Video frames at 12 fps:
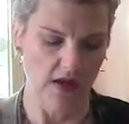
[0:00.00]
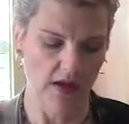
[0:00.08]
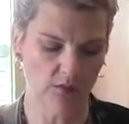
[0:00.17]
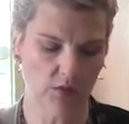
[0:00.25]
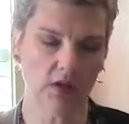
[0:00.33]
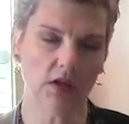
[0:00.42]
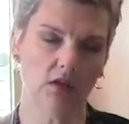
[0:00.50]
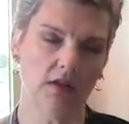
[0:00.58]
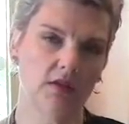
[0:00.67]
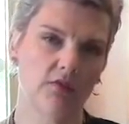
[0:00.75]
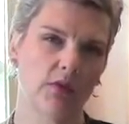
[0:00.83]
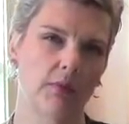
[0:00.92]
and really
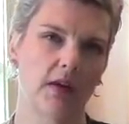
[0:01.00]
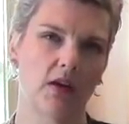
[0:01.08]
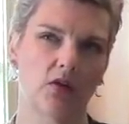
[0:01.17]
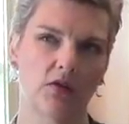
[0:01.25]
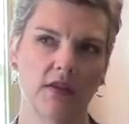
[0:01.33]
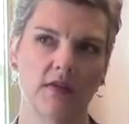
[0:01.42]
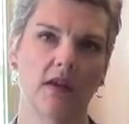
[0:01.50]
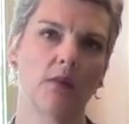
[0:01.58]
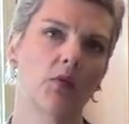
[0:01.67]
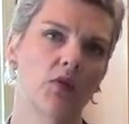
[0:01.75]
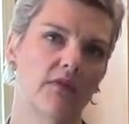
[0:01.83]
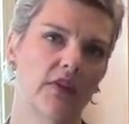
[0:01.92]
glean from that, glean that
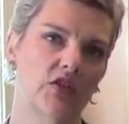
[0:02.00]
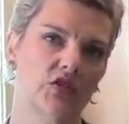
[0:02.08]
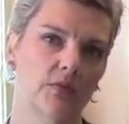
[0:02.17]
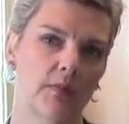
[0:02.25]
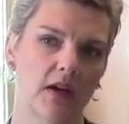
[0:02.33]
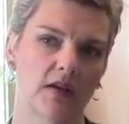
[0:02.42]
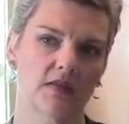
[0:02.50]
motivation back.